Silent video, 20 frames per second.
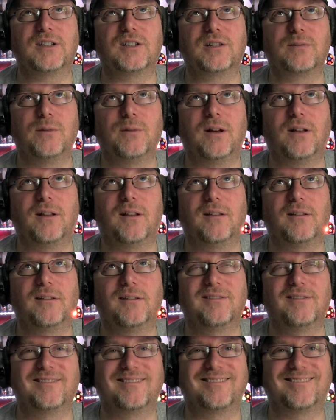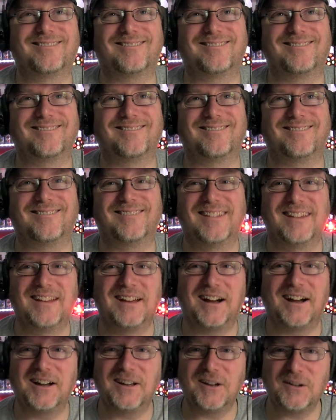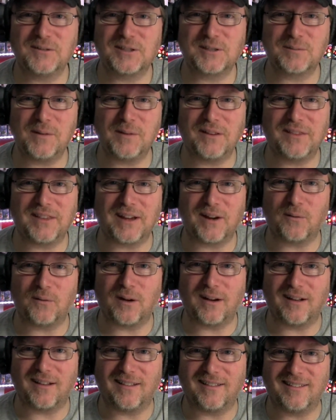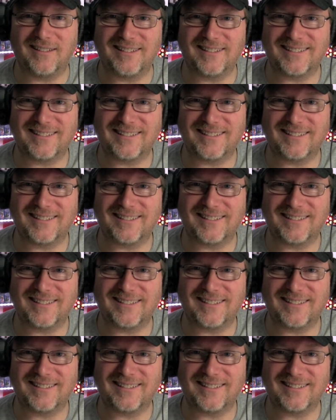smell. I don't smell that well.